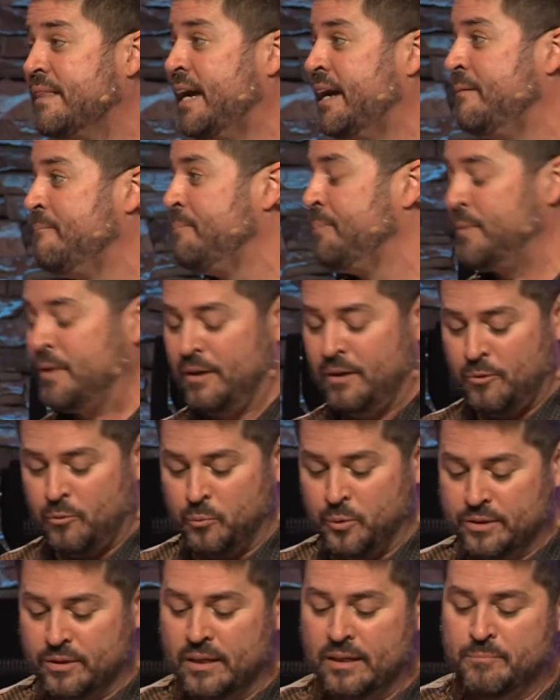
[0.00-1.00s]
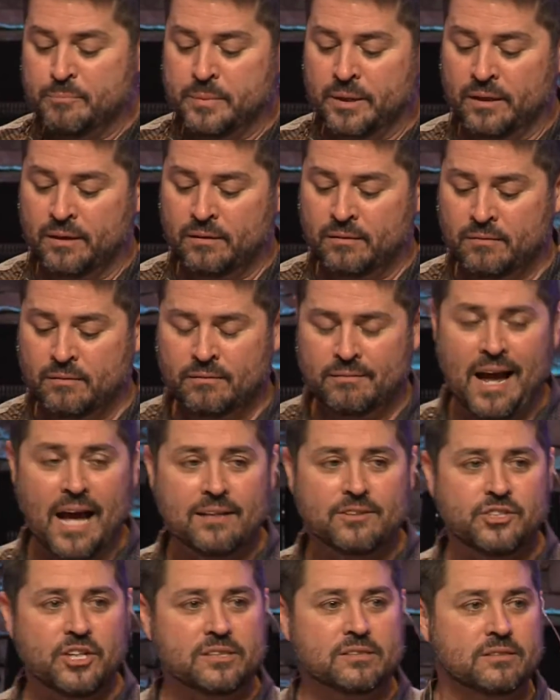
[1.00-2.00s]
that within me.
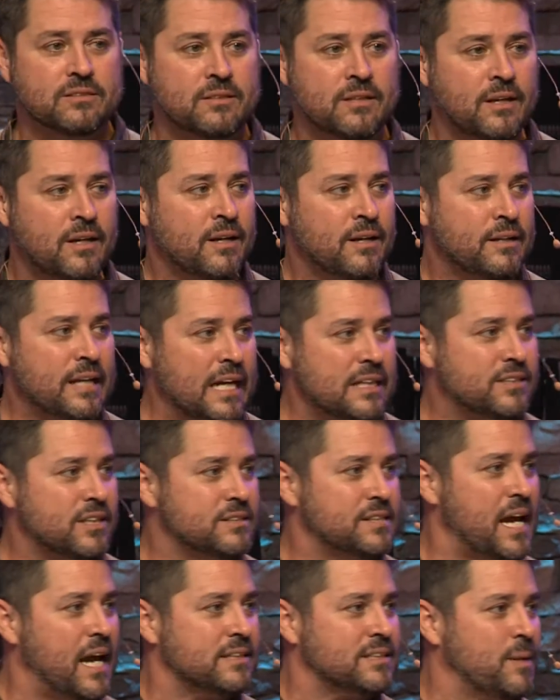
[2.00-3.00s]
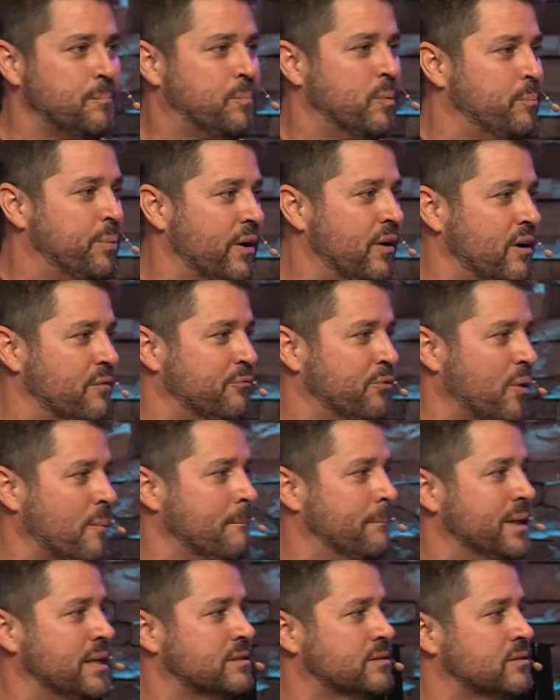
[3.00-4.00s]
Not just not just as I'm preparing for a
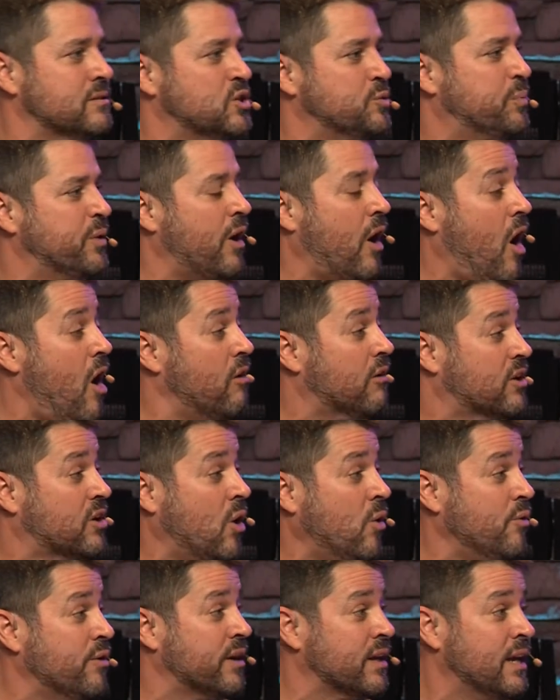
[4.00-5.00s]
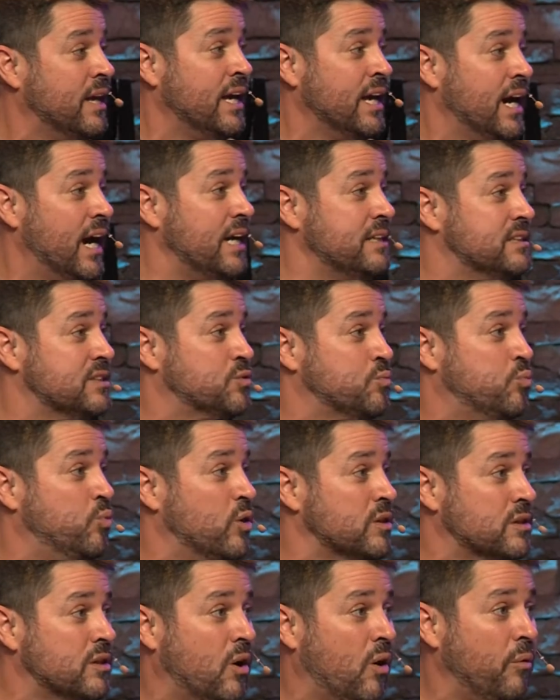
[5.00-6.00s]
message, but ongoing. I just
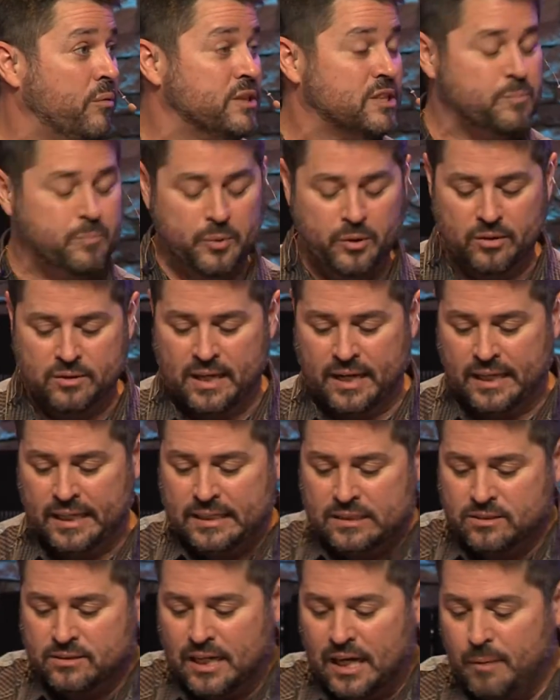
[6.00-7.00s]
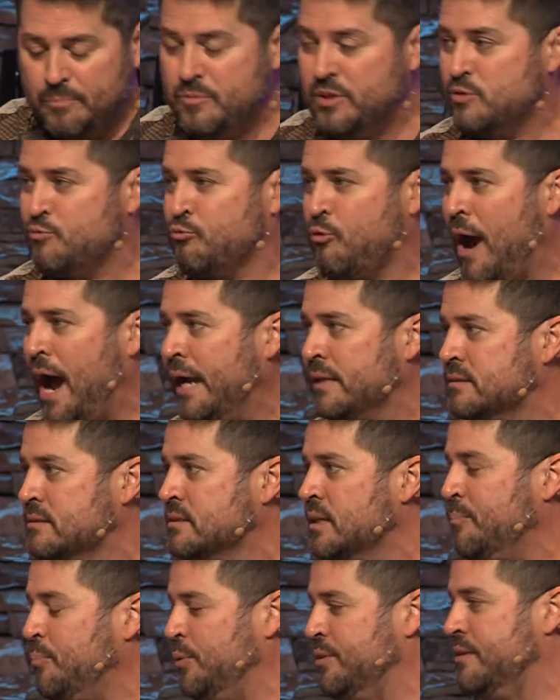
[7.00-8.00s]
want the Holy Spirit that each time this rises
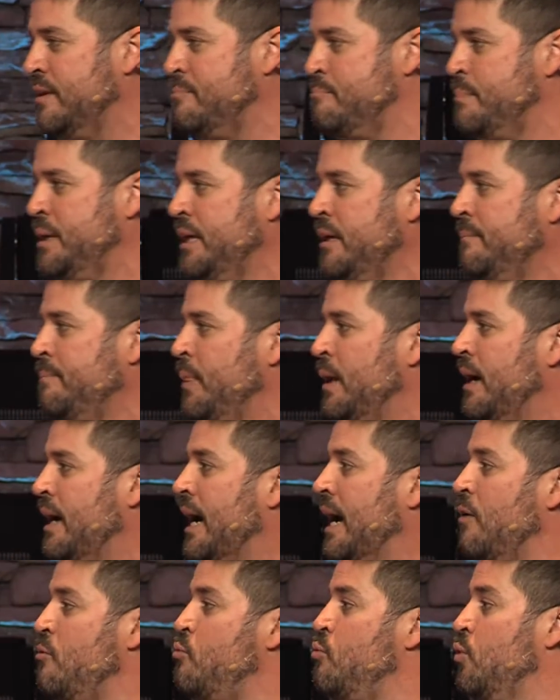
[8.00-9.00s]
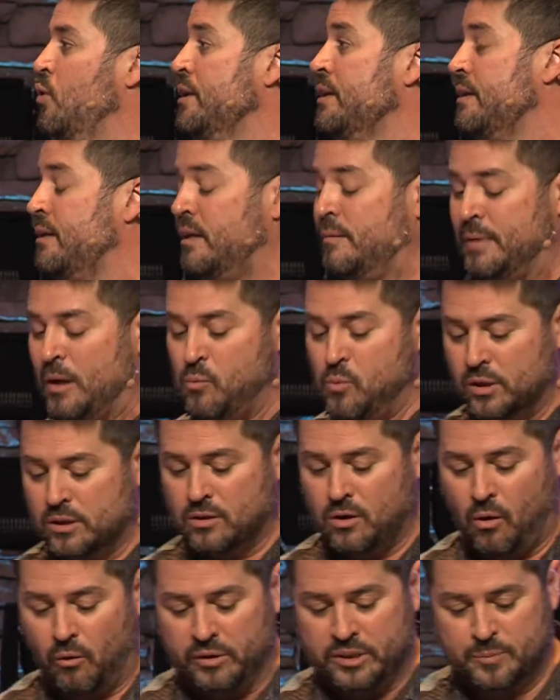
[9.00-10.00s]
up within me, I want Him. I want
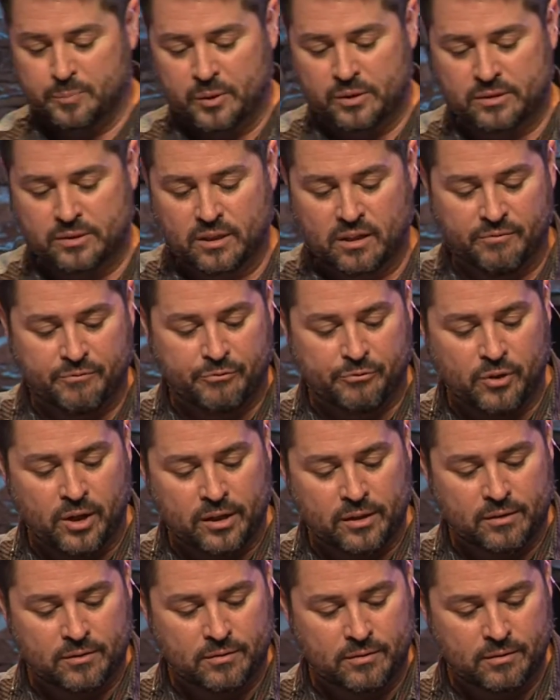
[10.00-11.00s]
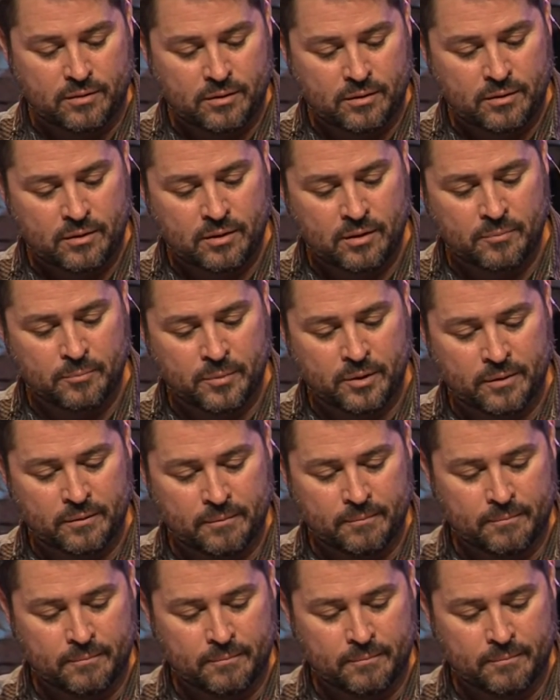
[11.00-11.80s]
the Holy Spirit to confront it in me.